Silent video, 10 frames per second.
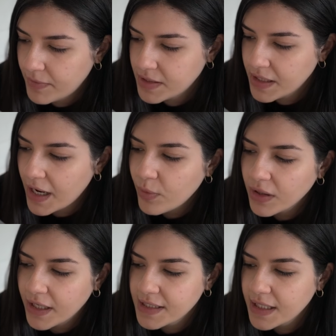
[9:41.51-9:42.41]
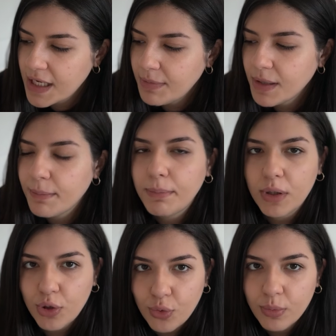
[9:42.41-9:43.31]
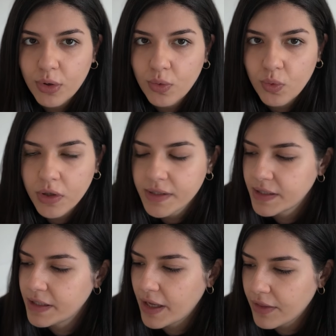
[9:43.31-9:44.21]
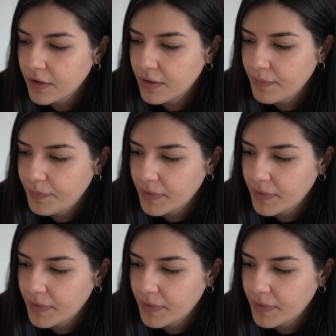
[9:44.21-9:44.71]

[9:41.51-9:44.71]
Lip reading: So like I would like to keep the bloom word together